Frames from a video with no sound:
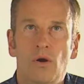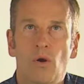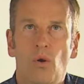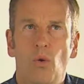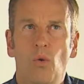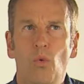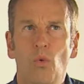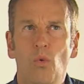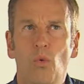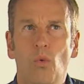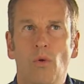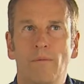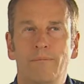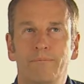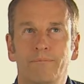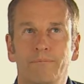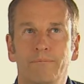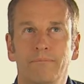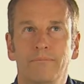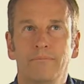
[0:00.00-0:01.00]
Oh,
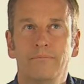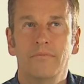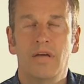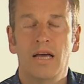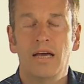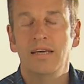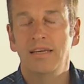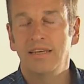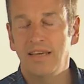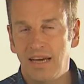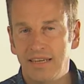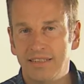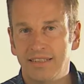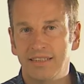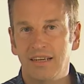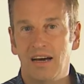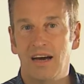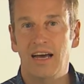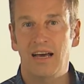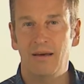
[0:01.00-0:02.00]
yes,
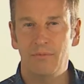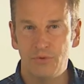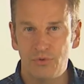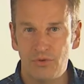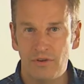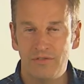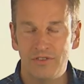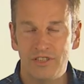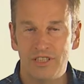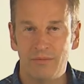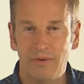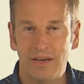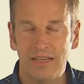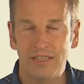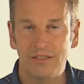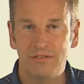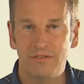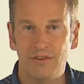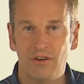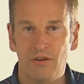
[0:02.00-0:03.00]
I am driven to make
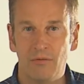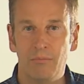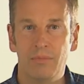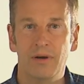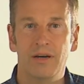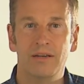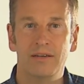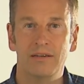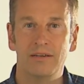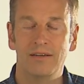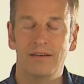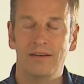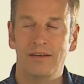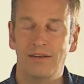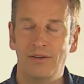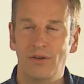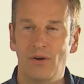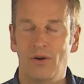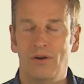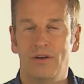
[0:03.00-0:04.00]
this film, but
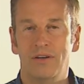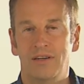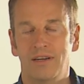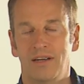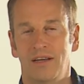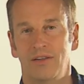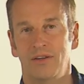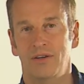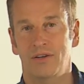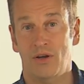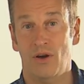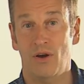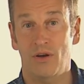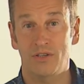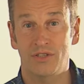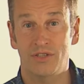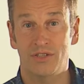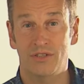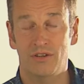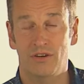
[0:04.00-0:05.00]
not at the
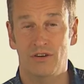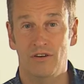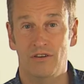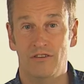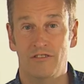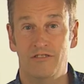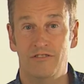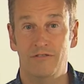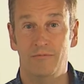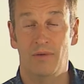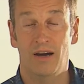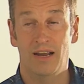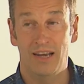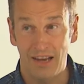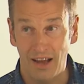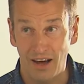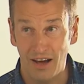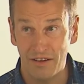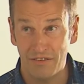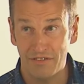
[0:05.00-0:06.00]
cost of my
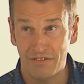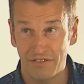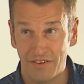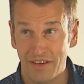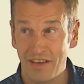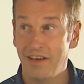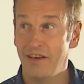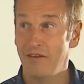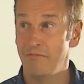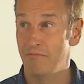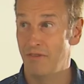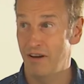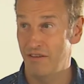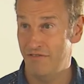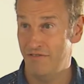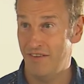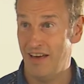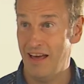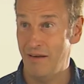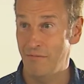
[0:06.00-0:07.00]
life, my
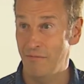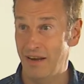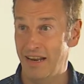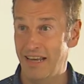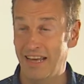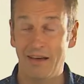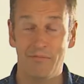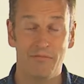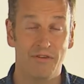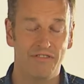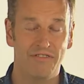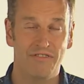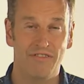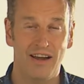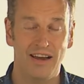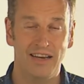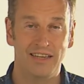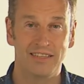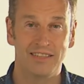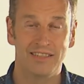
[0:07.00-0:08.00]
family and my
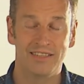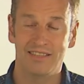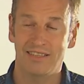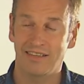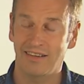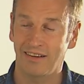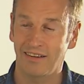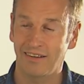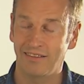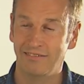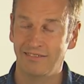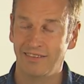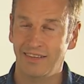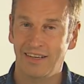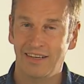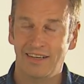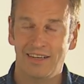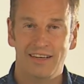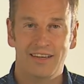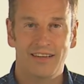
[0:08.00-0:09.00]
friends. You know,
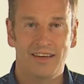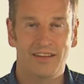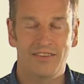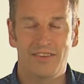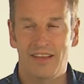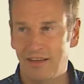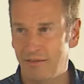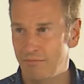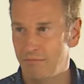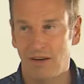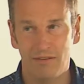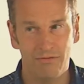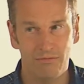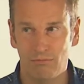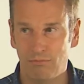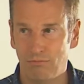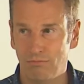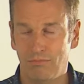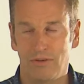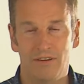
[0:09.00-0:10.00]

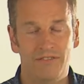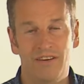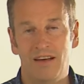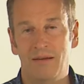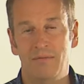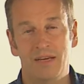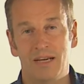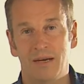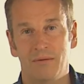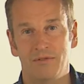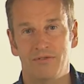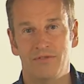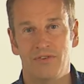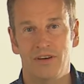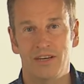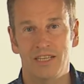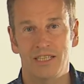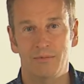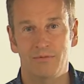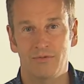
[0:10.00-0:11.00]
my family comes
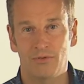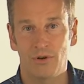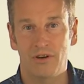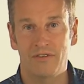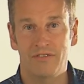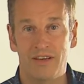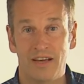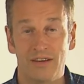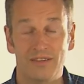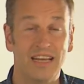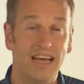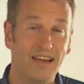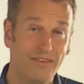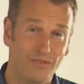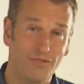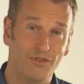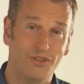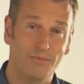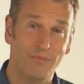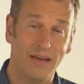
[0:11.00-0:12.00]
first before anything else, and of
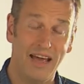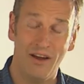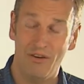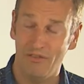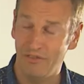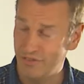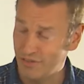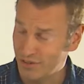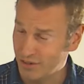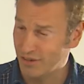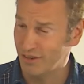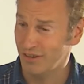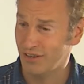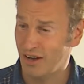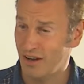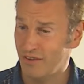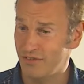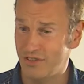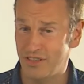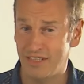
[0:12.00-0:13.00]
course my health. You've got to look
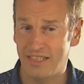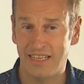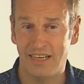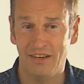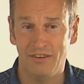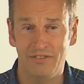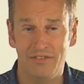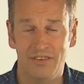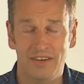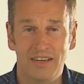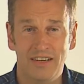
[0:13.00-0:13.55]
after yourself.